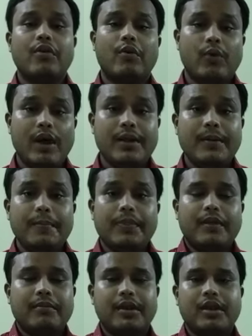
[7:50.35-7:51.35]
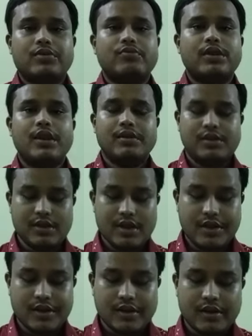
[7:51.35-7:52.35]
Why? Because we can see
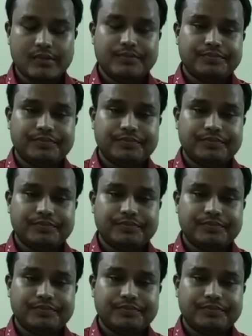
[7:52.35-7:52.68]
here